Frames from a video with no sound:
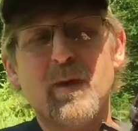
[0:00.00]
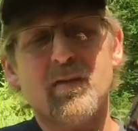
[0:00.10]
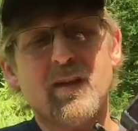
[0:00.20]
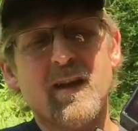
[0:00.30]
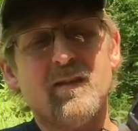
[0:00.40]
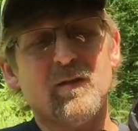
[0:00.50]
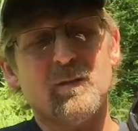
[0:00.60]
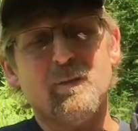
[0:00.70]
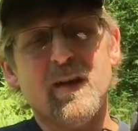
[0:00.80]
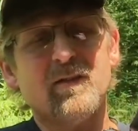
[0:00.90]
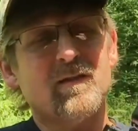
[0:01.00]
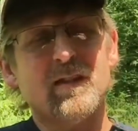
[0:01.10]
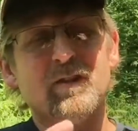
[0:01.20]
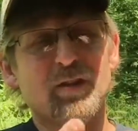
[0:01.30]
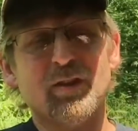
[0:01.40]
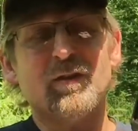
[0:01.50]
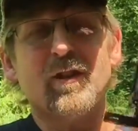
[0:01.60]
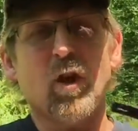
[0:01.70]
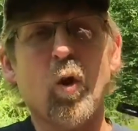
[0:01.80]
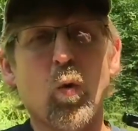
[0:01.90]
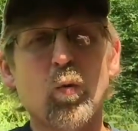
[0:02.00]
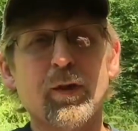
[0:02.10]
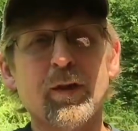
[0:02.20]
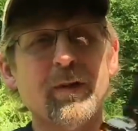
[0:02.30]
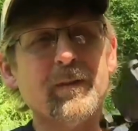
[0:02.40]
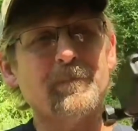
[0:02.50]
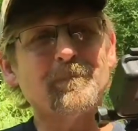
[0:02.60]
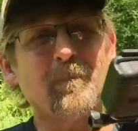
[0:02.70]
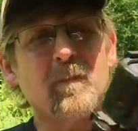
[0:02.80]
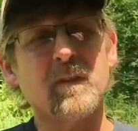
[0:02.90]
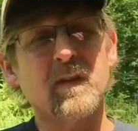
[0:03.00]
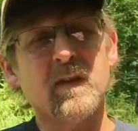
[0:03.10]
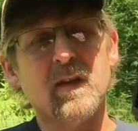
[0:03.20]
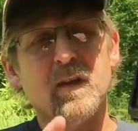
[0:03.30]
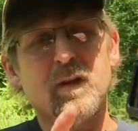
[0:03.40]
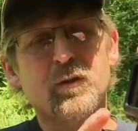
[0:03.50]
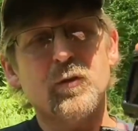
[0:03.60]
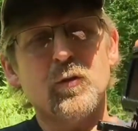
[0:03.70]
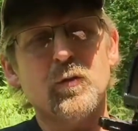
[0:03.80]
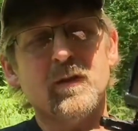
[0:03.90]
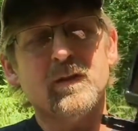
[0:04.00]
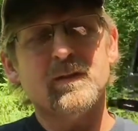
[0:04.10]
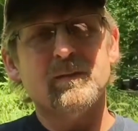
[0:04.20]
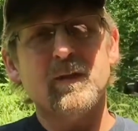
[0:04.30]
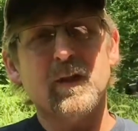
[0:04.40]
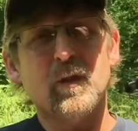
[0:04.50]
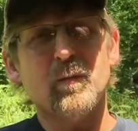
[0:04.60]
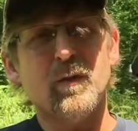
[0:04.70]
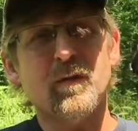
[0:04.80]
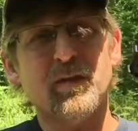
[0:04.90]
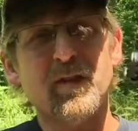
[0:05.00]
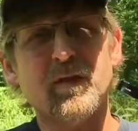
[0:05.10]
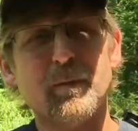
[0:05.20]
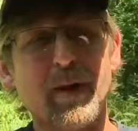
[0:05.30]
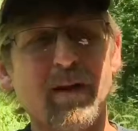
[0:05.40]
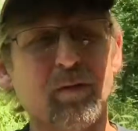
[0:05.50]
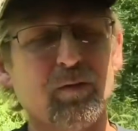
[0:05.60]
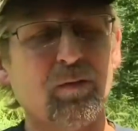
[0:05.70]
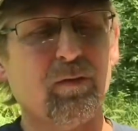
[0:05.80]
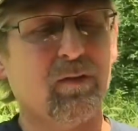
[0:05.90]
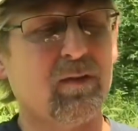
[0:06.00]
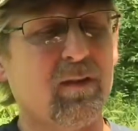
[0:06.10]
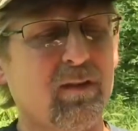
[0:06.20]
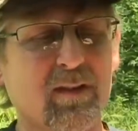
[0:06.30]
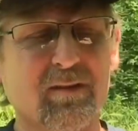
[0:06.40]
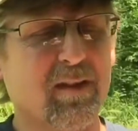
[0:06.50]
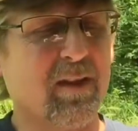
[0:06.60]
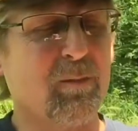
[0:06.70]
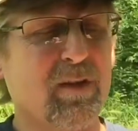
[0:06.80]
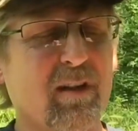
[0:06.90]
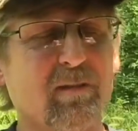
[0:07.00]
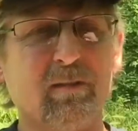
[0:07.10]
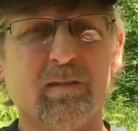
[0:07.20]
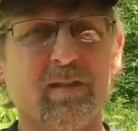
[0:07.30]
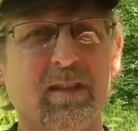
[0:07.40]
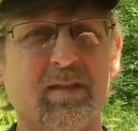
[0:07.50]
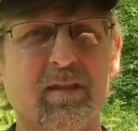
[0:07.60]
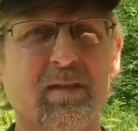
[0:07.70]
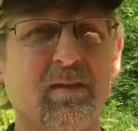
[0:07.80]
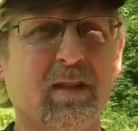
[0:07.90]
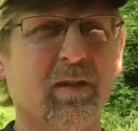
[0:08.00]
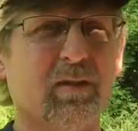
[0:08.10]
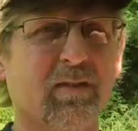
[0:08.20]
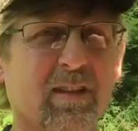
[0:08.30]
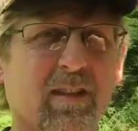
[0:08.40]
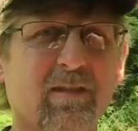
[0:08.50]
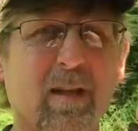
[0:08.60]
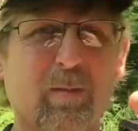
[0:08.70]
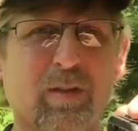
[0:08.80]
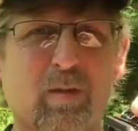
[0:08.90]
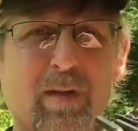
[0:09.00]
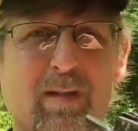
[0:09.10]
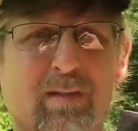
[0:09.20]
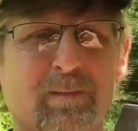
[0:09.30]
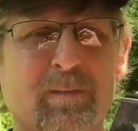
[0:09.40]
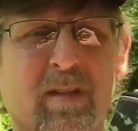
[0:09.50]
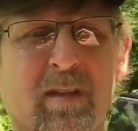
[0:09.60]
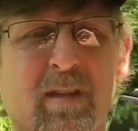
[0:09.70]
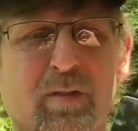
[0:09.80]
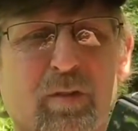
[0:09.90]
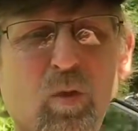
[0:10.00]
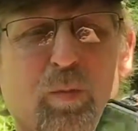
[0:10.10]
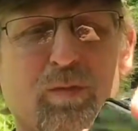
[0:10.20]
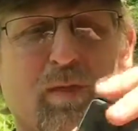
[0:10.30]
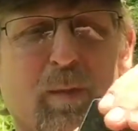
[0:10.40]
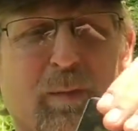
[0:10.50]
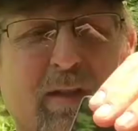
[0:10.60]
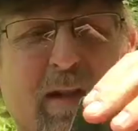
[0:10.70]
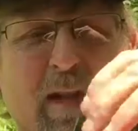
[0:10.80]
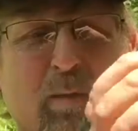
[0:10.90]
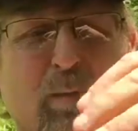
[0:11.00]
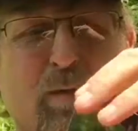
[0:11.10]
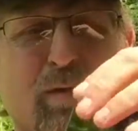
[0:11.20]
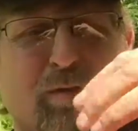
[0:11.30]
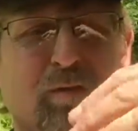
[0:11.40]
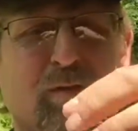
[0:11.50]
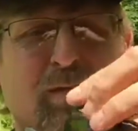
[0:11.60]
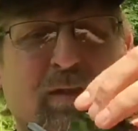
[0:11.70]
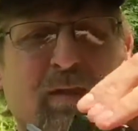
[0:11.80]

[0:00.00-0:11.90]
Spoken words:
the metal case is basically just a holder to you know, put it on different mounts. Like I said, it comes out real easy. You know, it's like a clamshell mount. Just opens up and the camera pushes